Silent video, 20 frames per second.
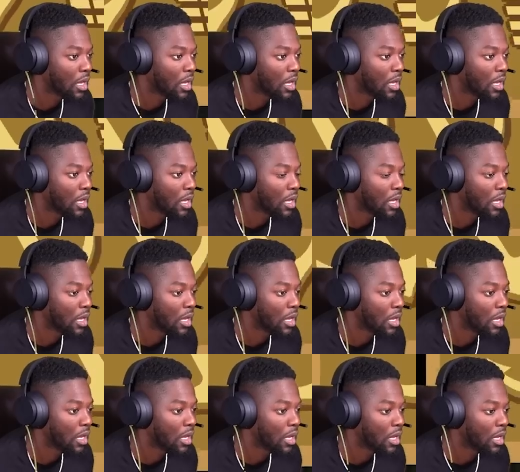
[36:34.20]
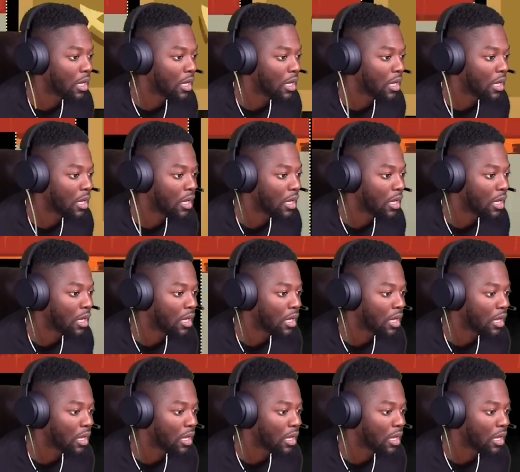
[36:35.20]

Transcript: [no speech]